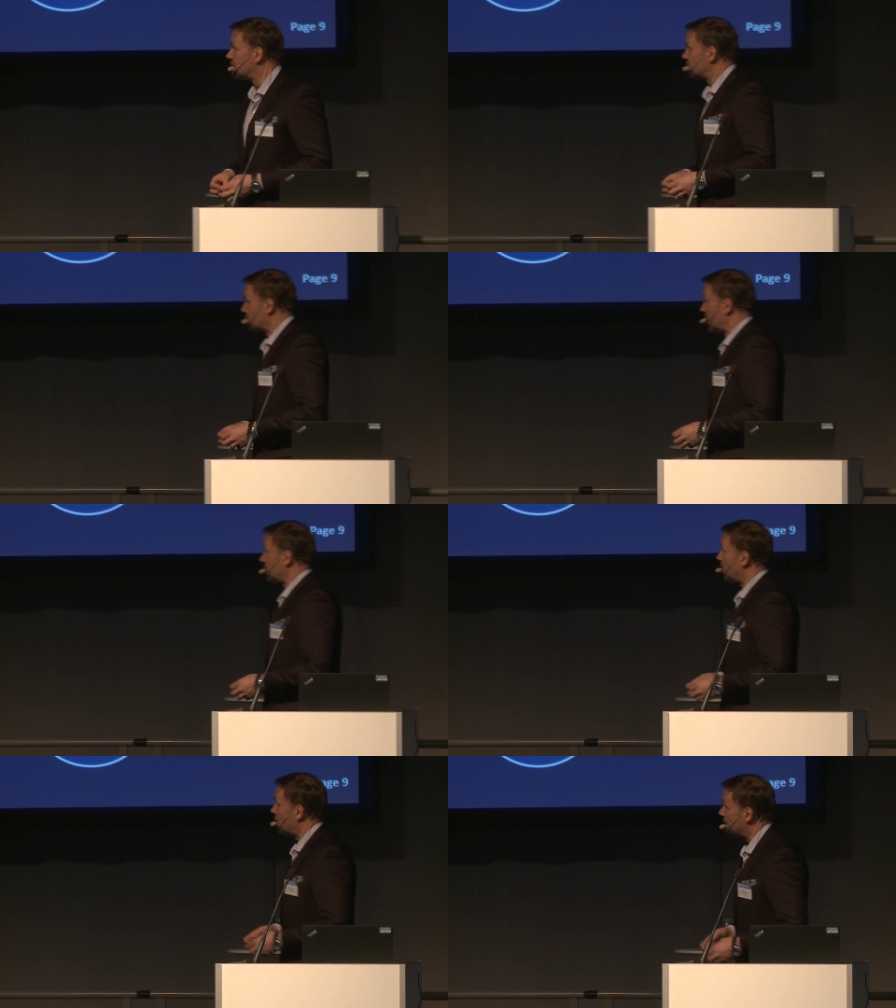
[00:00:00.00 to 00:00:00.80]
So right
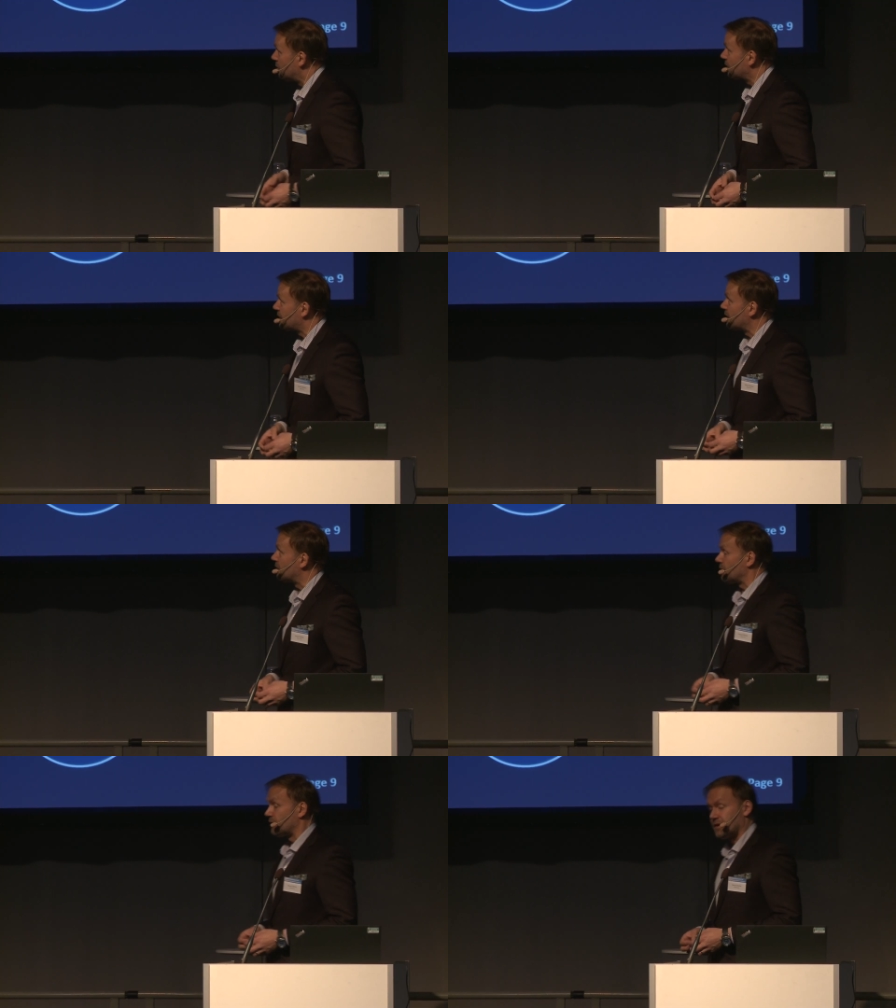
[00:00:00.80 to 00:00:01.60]
now we're working
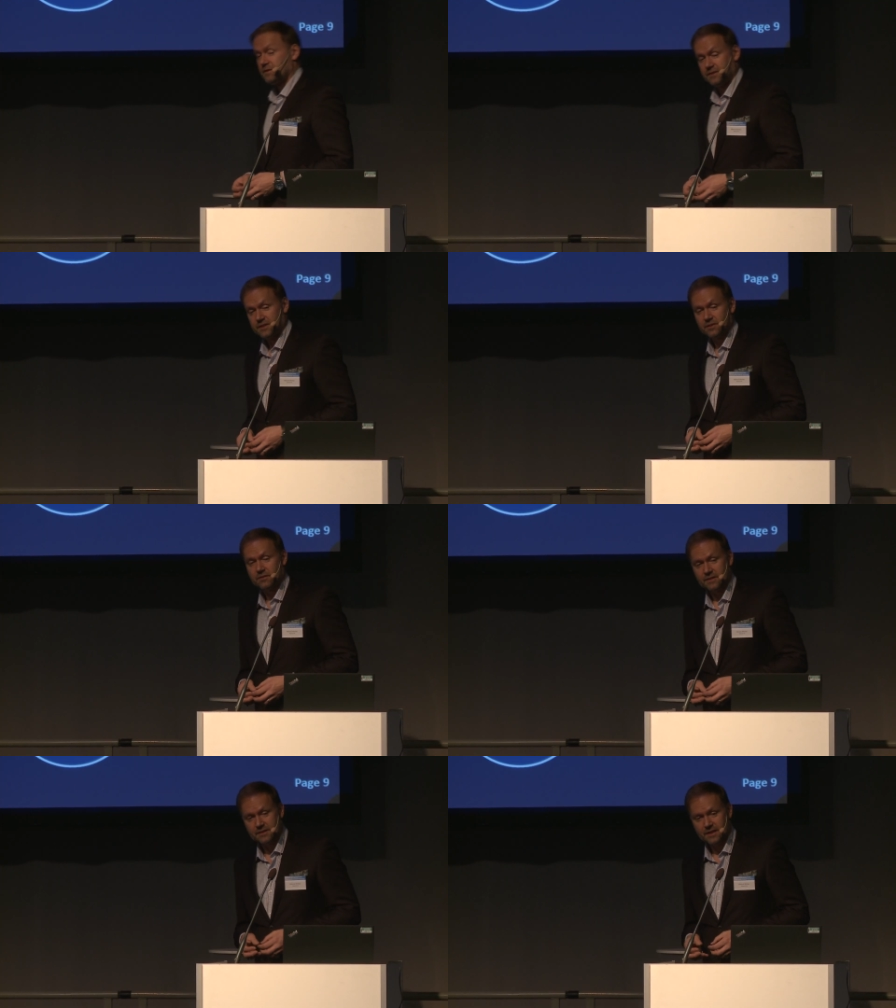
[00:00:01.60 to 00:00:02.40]
on
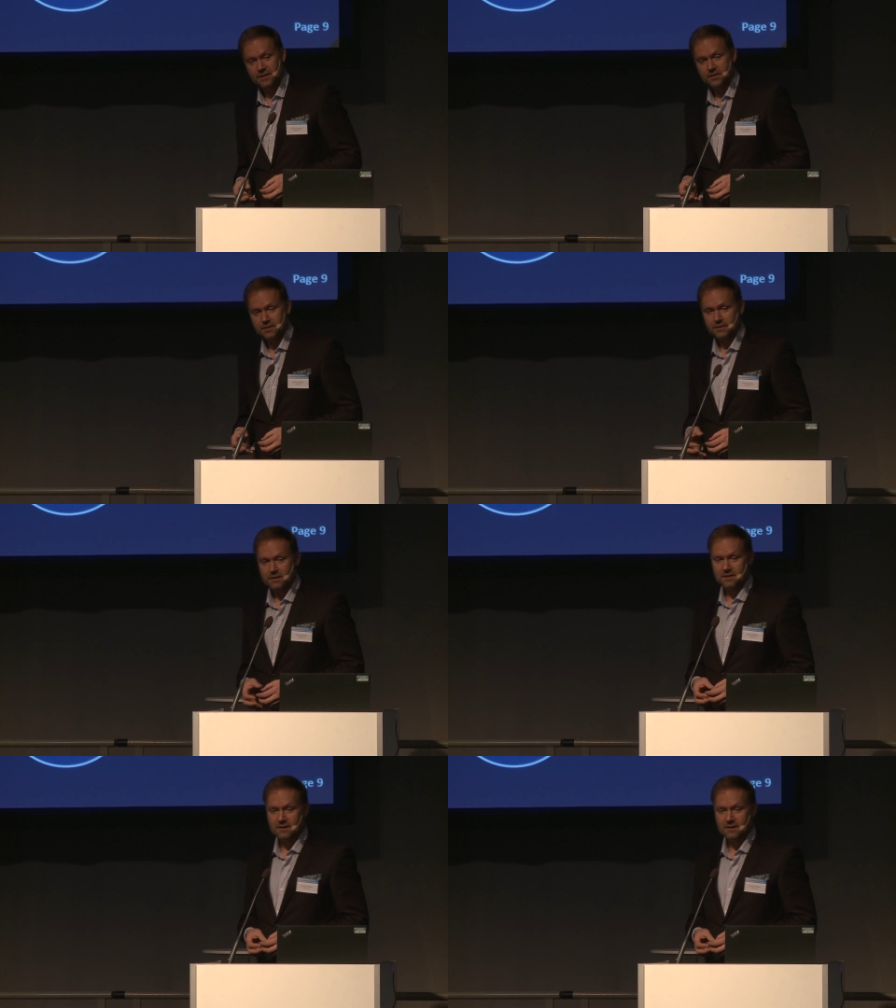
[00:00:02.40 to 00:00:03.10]
digitalization,